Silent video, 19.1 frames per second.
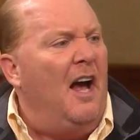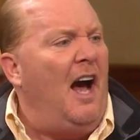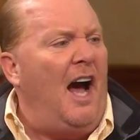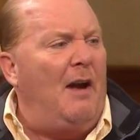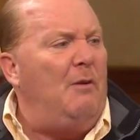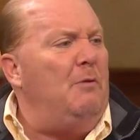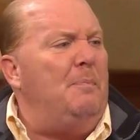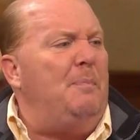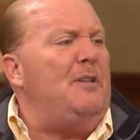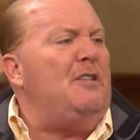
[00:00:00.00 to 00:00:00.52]
I
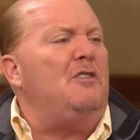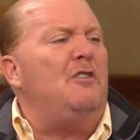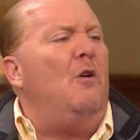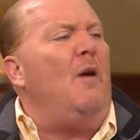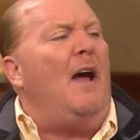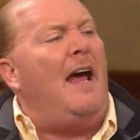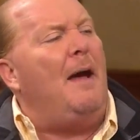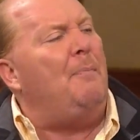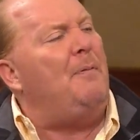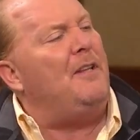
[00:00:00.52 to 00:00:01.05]
would be so
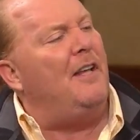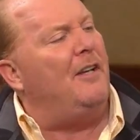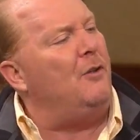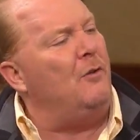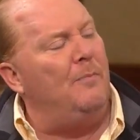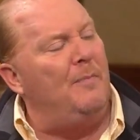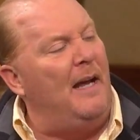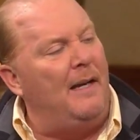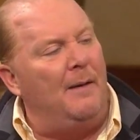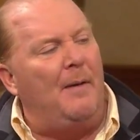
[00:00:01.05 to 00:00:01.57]
happy that
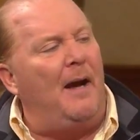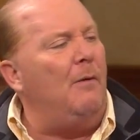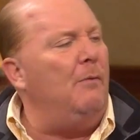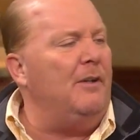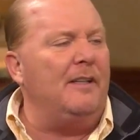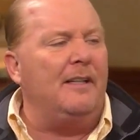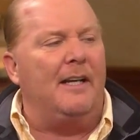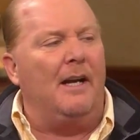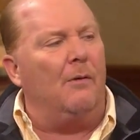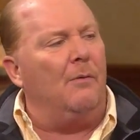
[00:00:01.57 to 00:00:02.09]
you made them. I
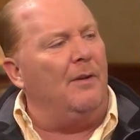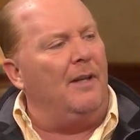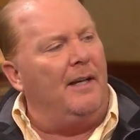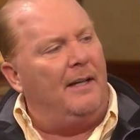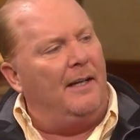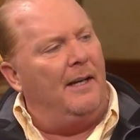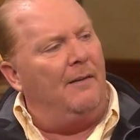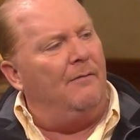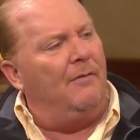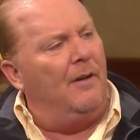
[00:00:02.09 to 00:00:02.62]
wouldn't care where they
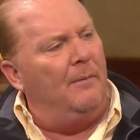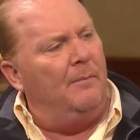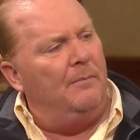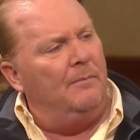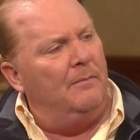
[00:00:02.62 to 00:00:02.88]
came from.